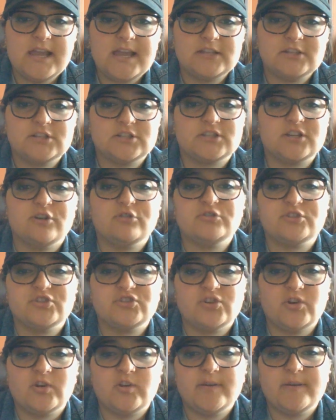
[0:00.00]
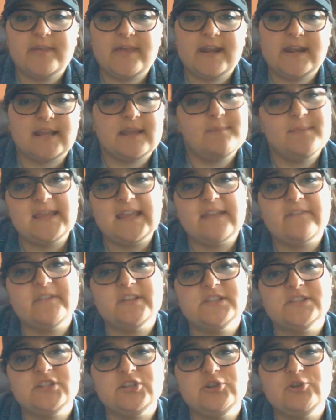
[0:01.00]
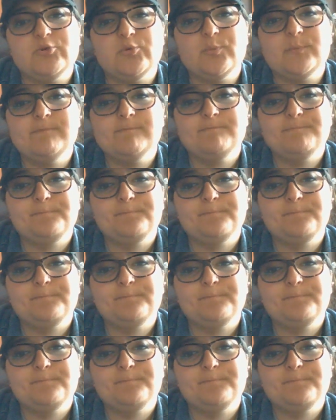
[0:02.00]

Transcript: it just goes to show you that it can be given to